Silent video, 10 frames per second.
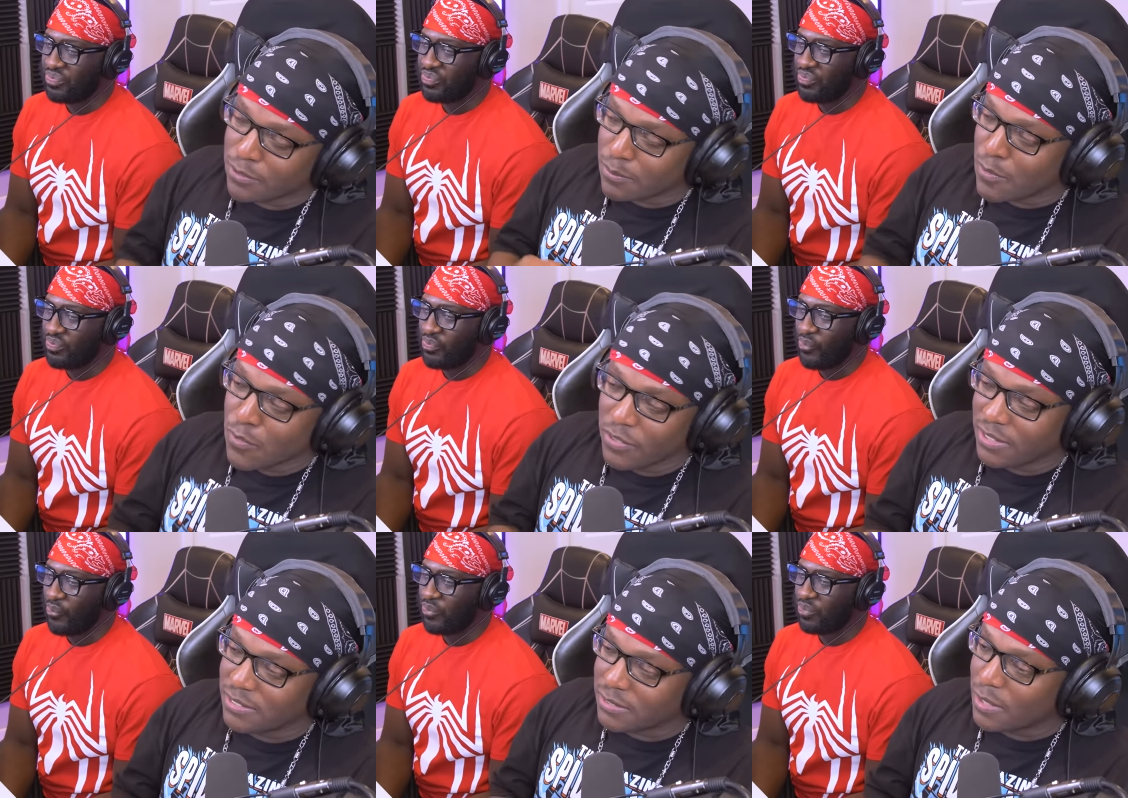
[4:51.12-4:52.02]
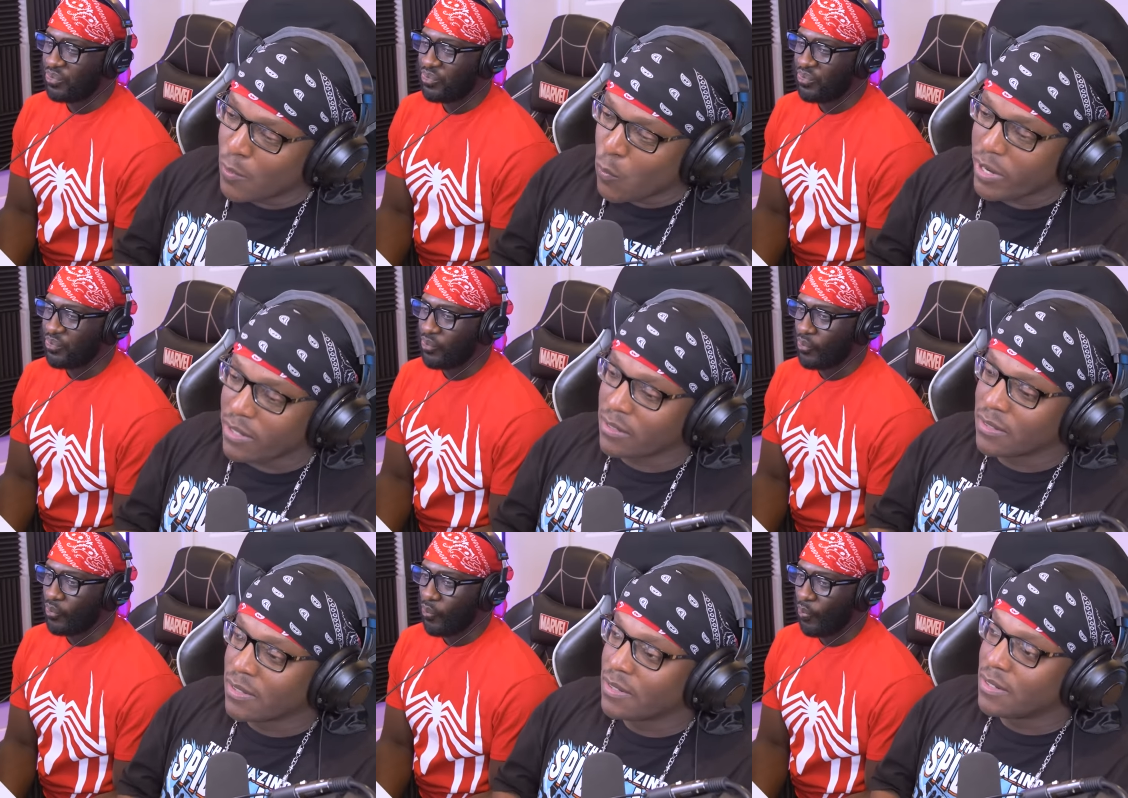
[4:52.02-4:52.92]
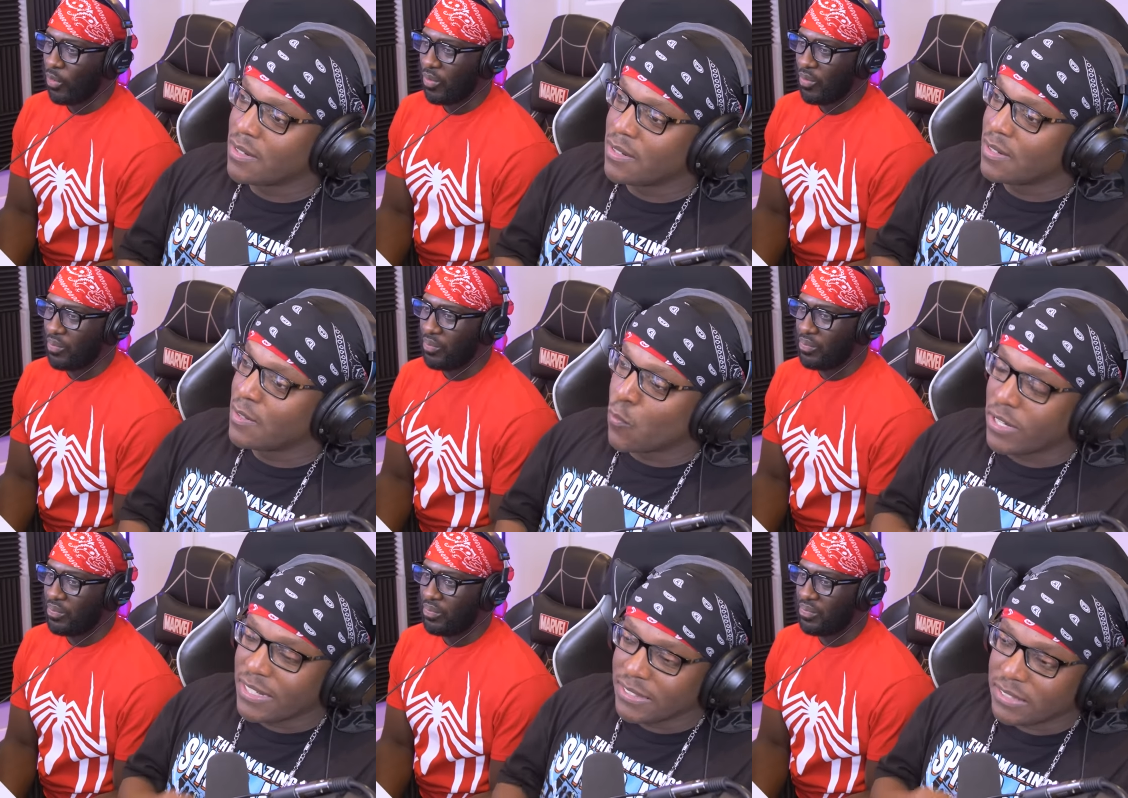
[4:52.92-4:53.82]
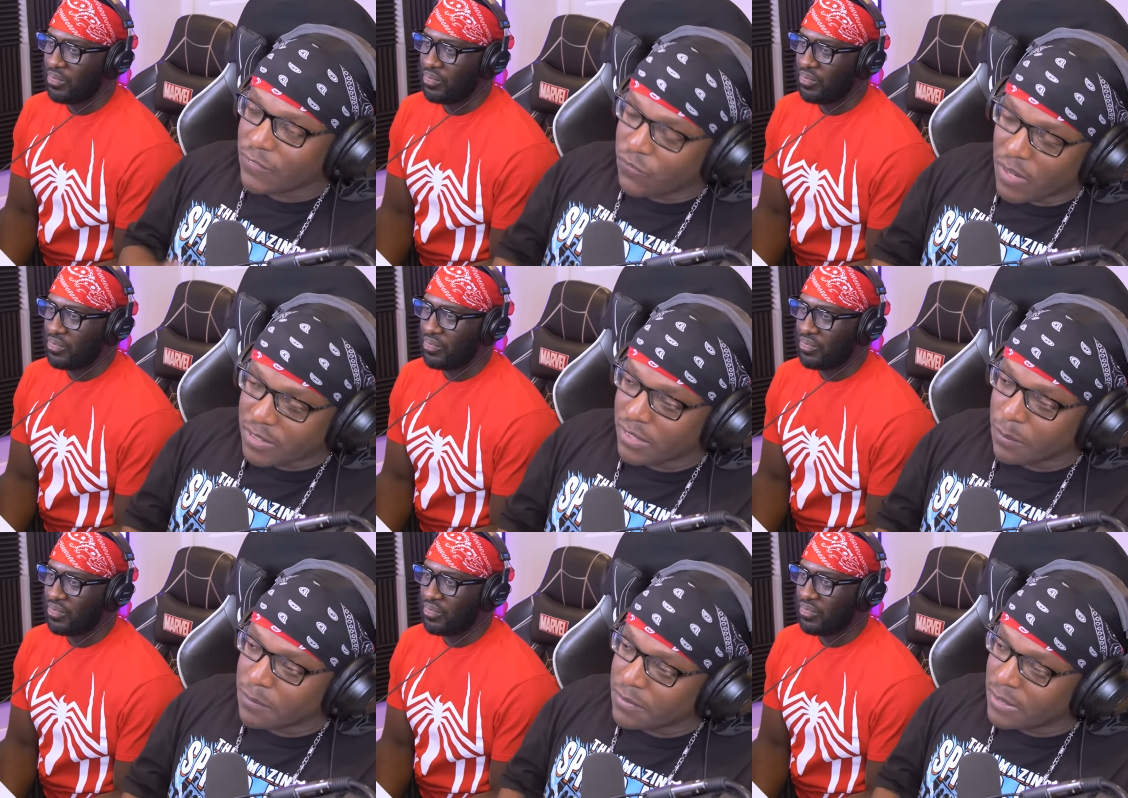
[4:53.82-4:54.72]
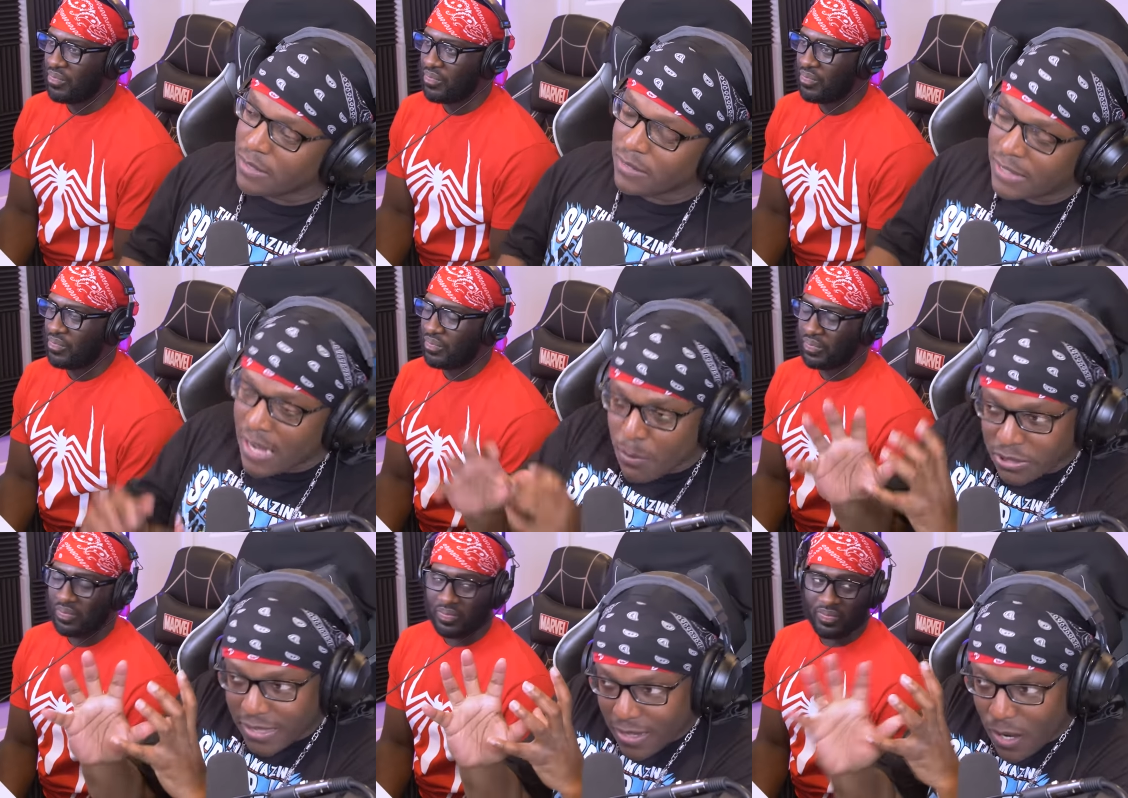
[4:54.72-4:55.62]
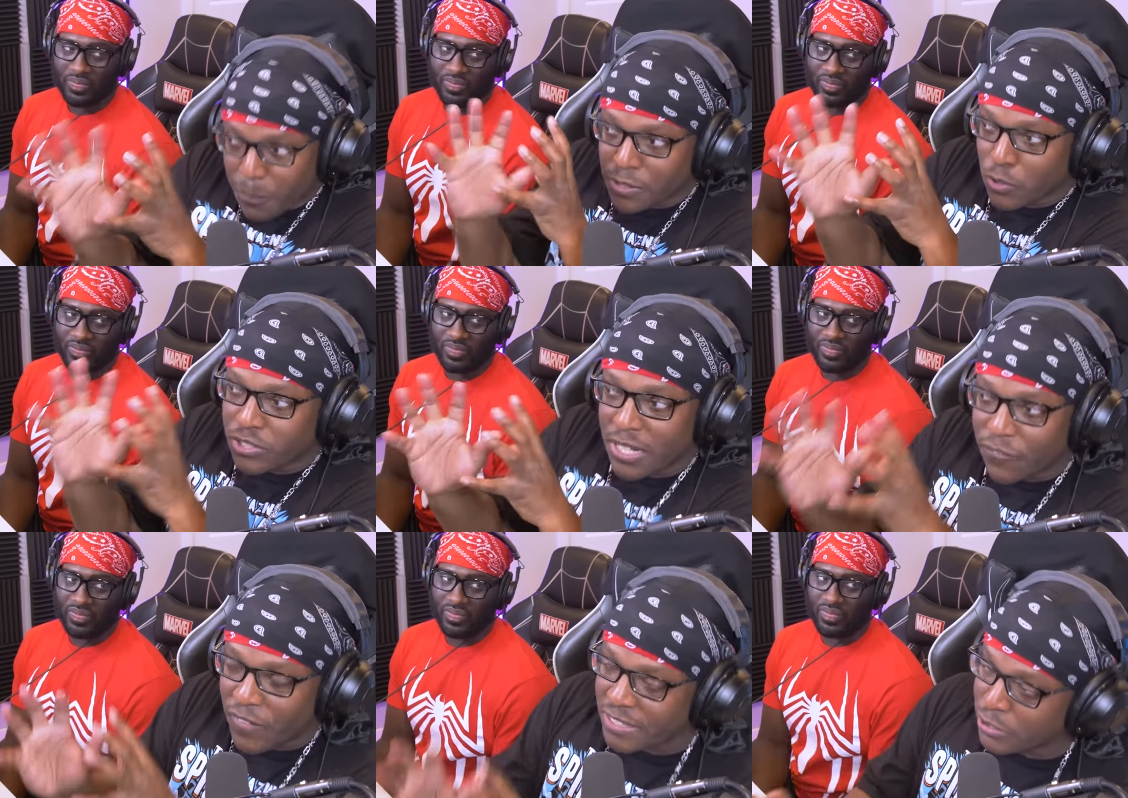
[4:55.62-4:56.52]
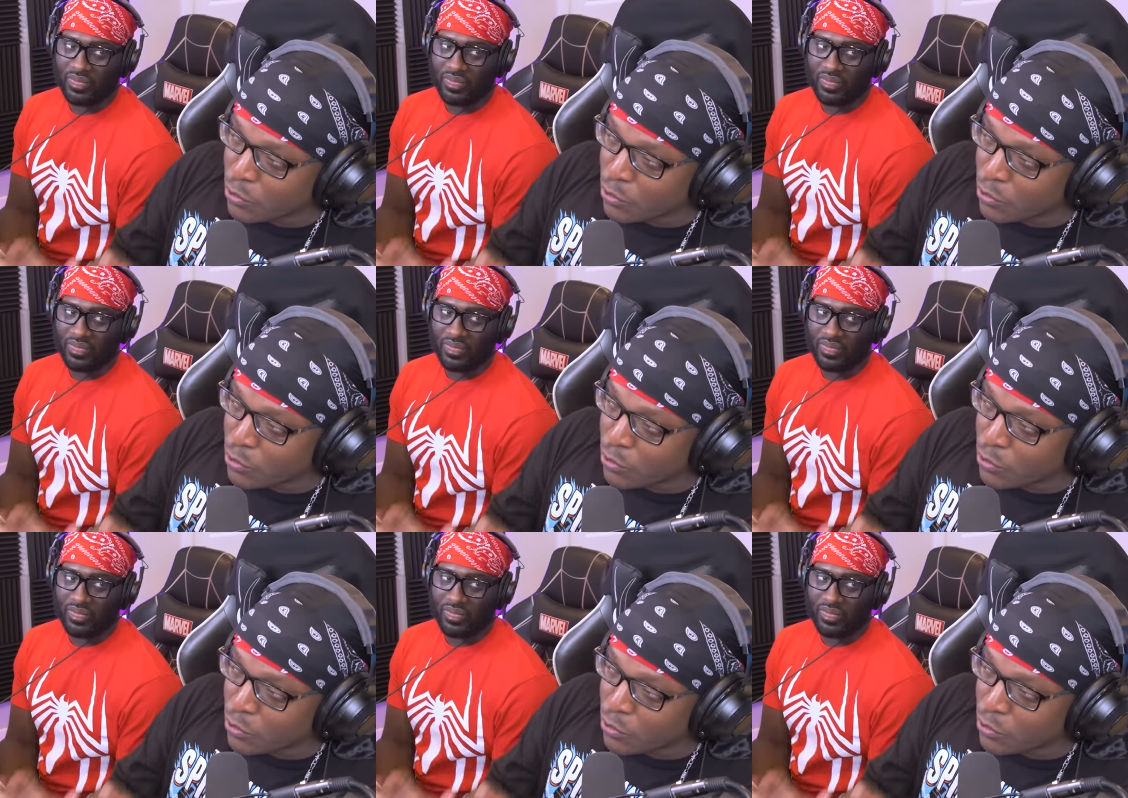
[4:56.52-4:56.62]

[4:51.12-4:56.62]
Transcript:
Speaker 1: movies where when niggas get fucked up, the camera is like up close in their face.